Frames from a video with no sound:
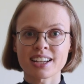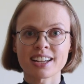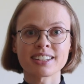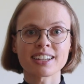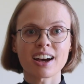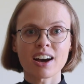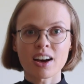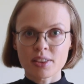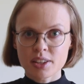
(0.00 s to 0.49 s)

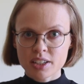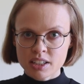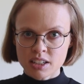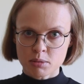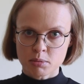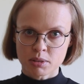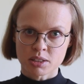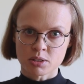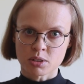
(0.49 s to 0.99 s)
and other
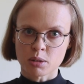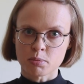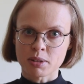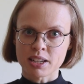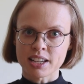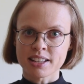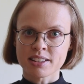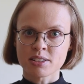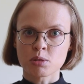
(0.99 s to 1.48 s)
common
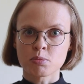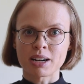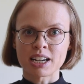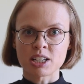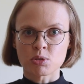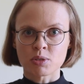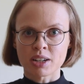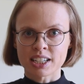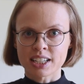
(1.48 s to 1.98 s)
topics you
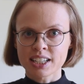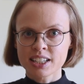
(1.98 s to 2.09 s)
might run